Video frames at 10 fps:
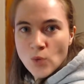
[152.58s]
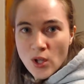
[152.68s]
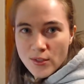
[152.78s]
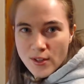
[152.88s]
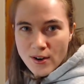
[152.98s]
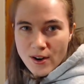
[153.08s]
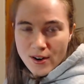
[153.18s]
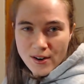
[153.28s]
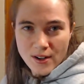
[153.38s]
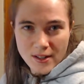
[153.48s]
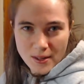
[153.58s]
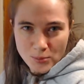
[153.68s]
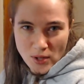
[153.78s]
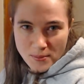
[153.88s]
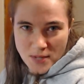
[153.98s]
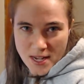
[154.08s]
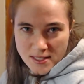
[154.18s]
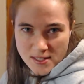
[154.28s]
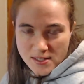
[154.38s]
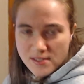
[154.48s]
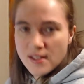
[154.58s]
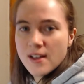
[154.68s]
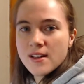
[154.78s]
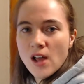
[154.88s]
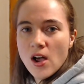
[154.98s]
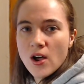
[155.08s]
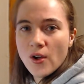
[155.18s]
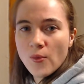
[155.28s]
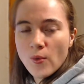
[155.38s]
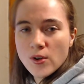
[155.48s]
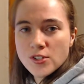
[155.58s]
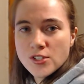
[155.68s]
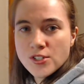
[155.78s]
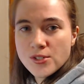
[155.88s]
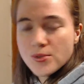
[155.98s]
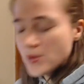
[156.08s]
There are a couple updates that I want to do.